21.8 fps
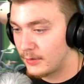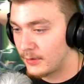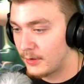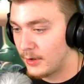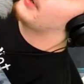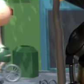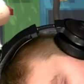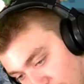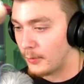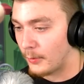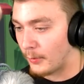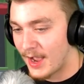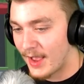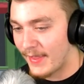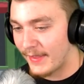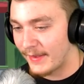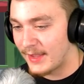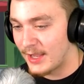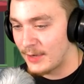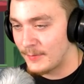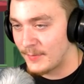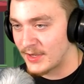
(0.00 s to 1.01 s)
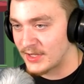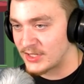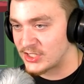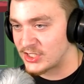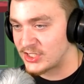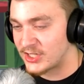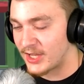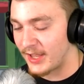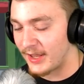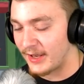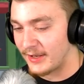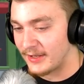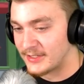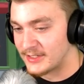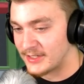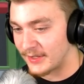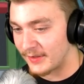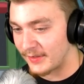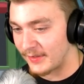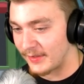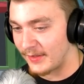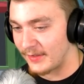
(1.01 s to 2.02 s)
Oh! I like how my shit
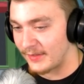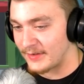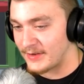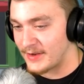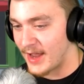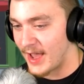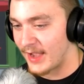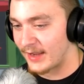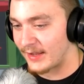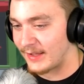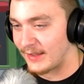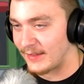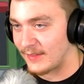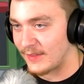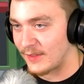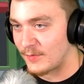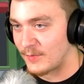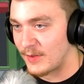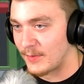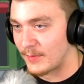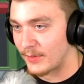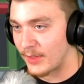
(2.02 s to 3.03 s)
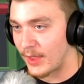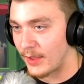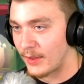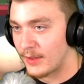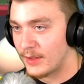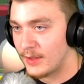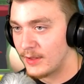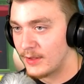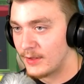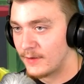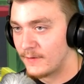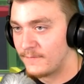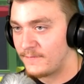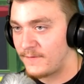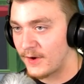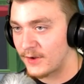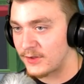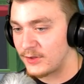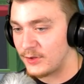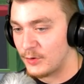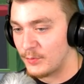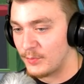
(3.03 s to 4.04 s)
just is knocking these people out.
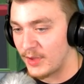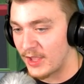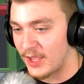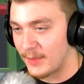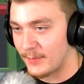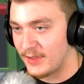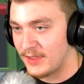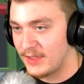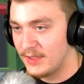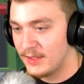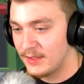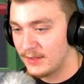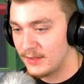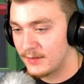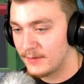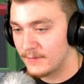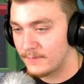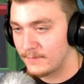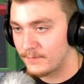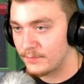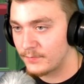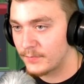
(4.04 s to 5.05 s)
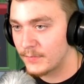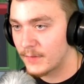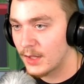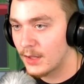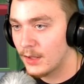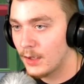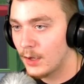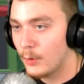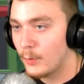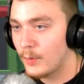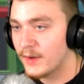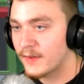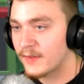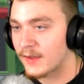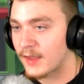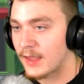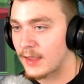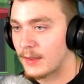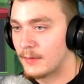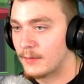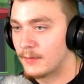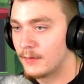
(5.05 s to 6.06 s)
Fuck you, baby. Oh, wait a
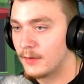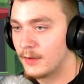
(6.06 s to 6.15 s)
second.